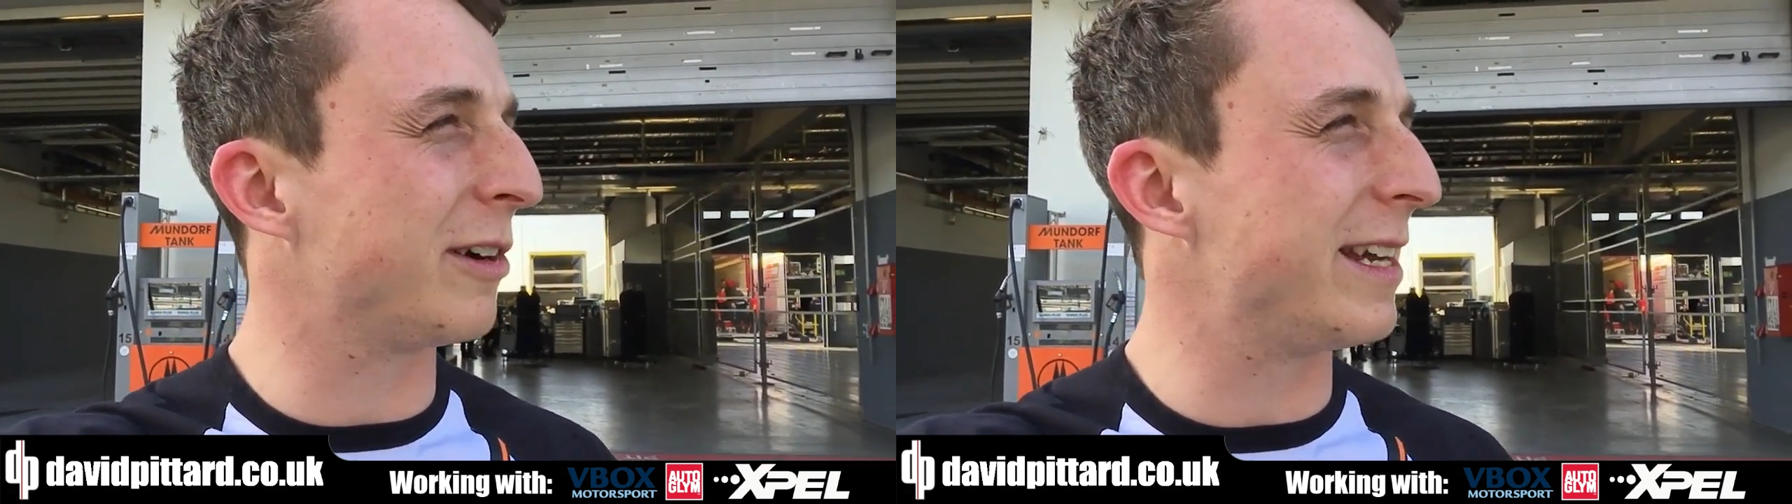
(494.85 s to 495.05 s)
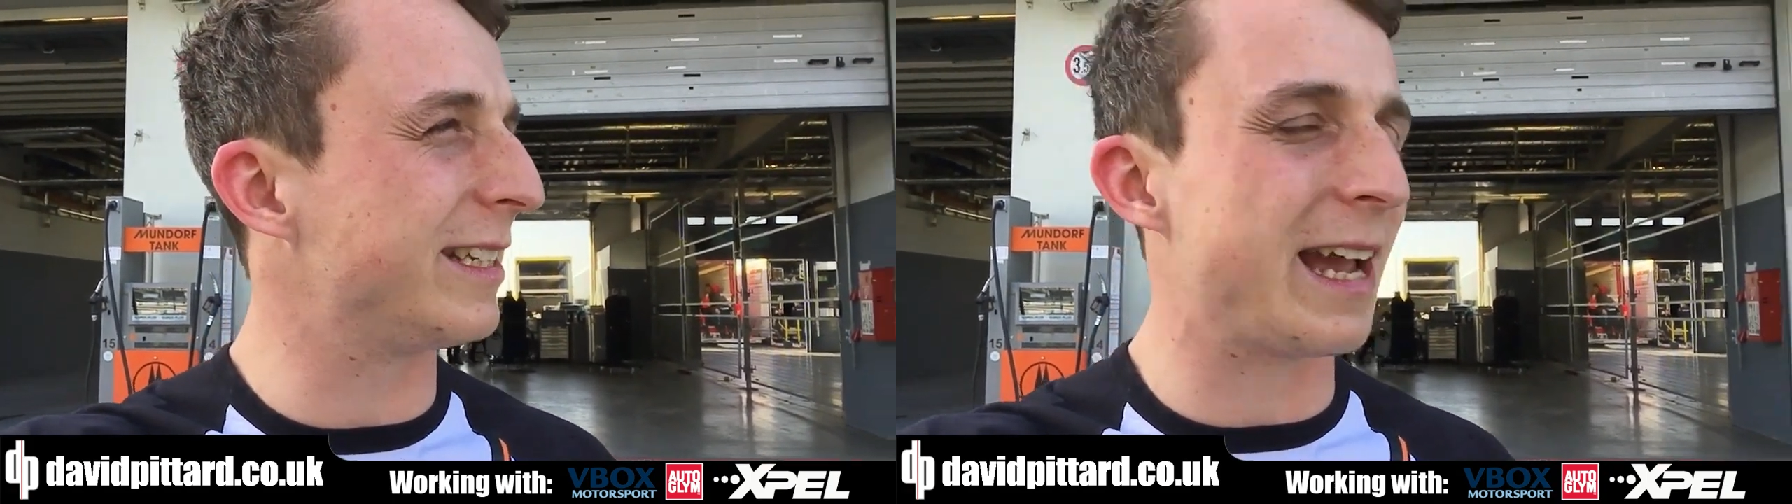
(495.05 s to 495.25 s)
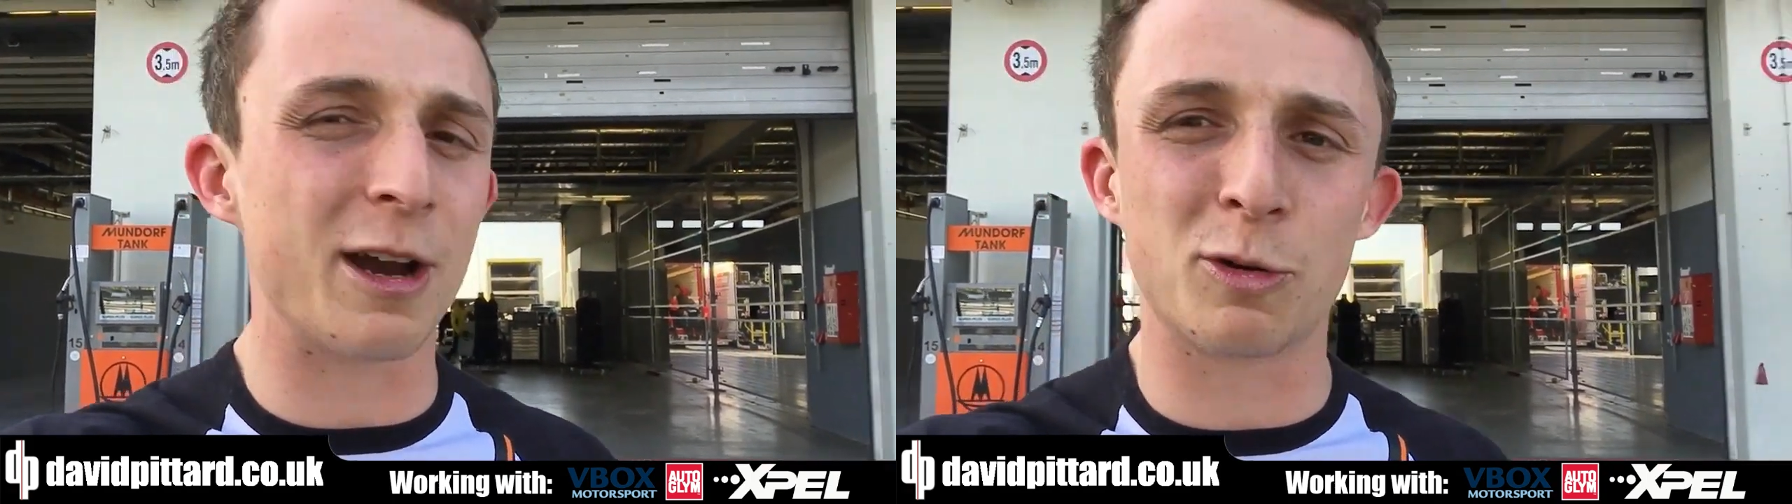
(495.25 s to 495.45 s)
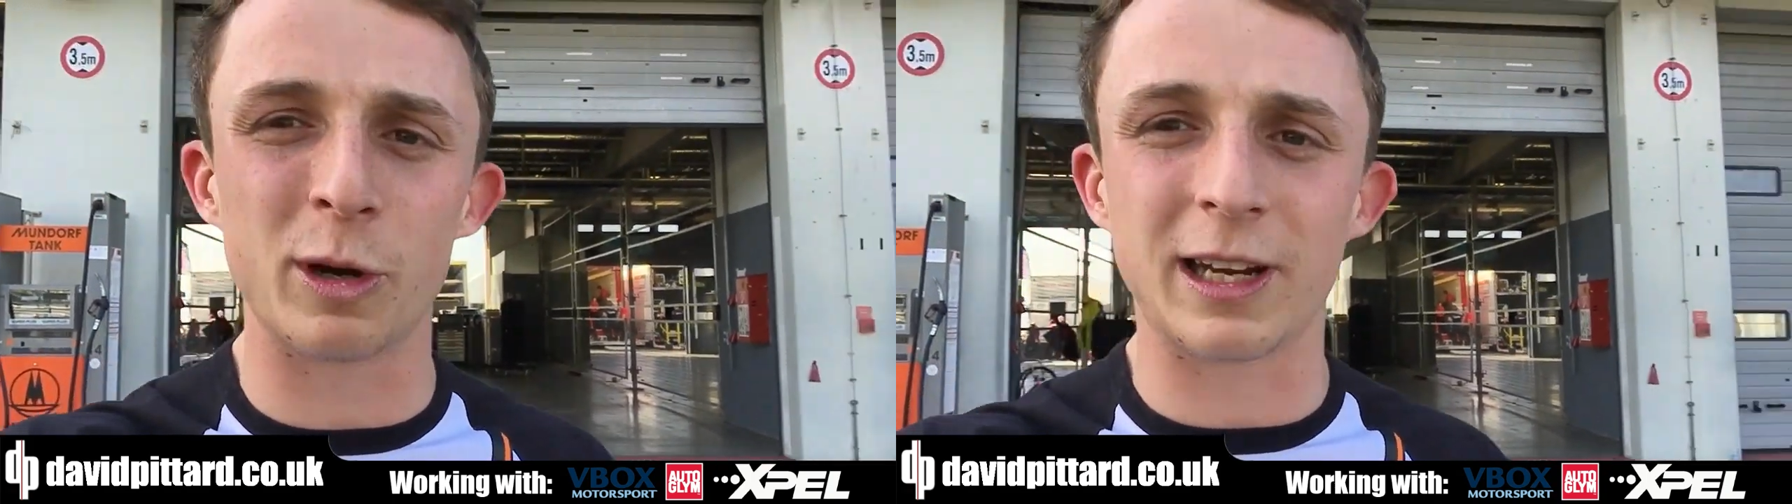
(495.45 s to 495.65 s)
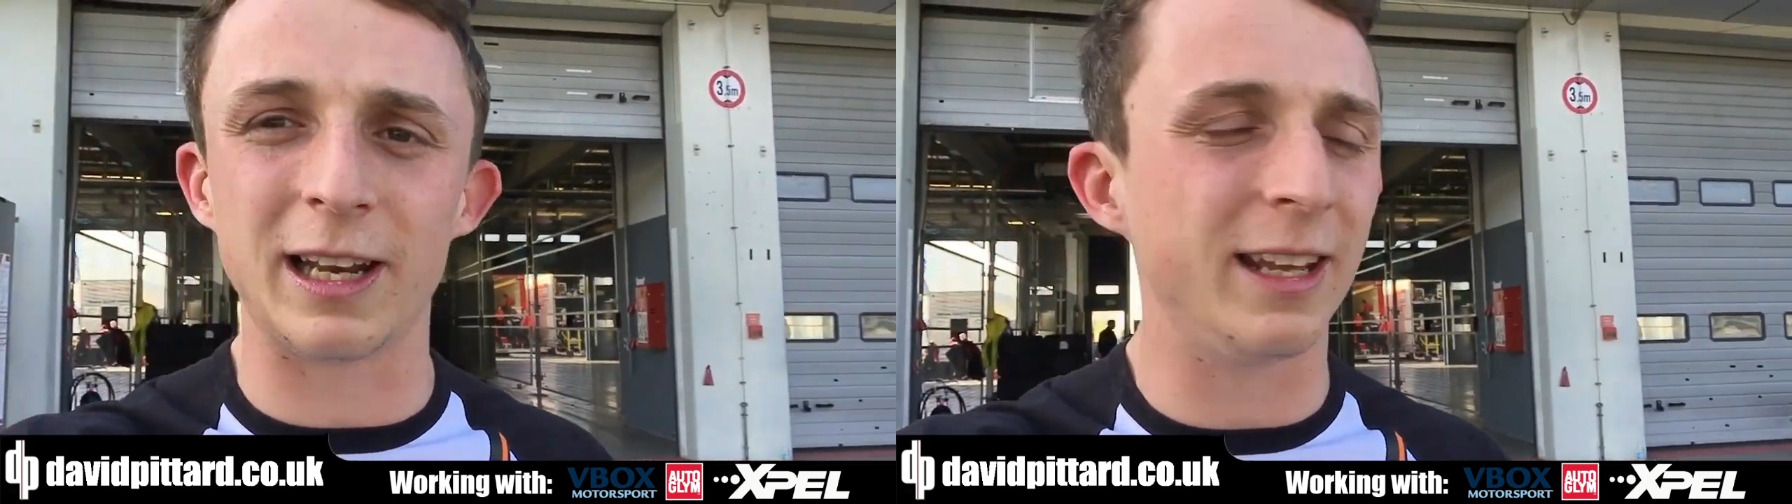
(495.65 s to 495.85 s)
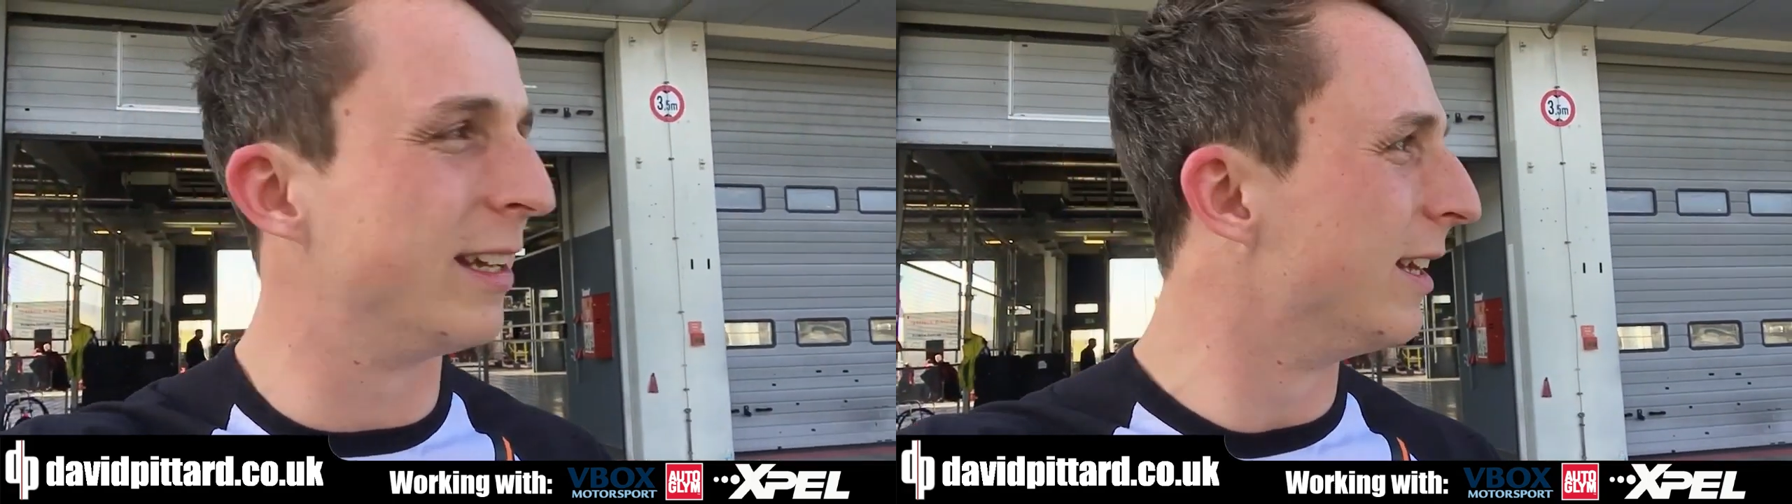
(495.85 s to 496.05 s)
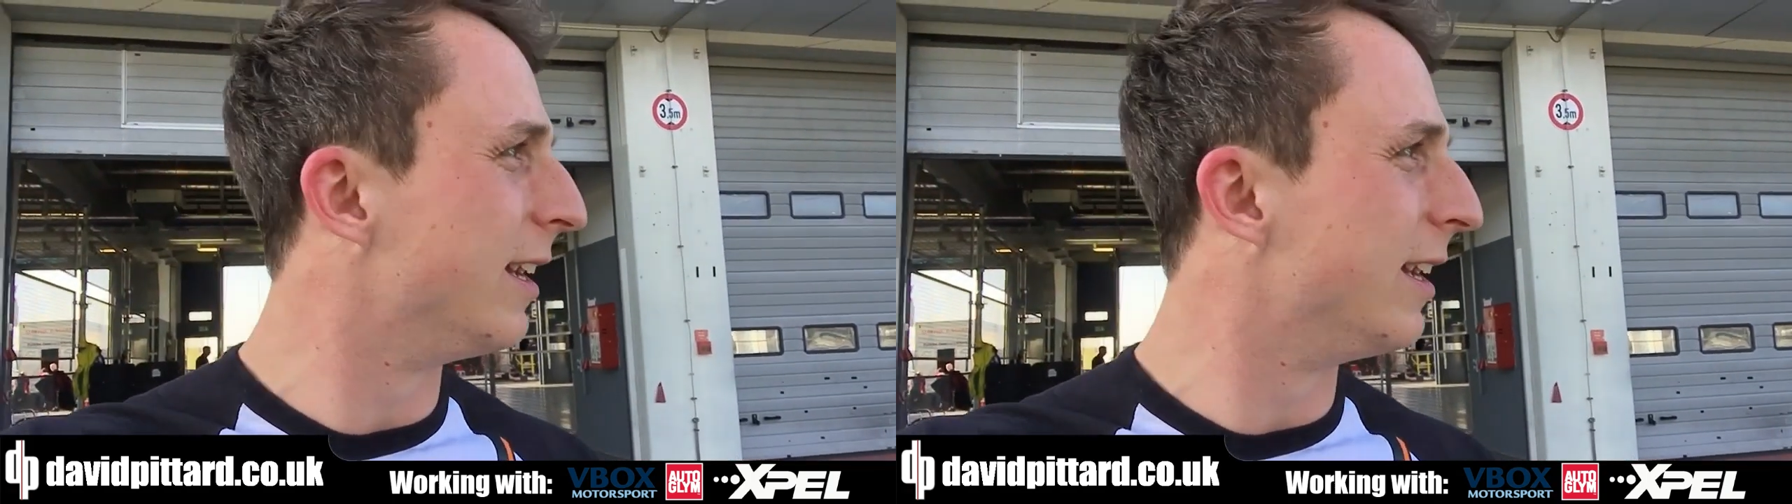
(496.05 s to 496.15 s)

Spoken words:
crazy how quickly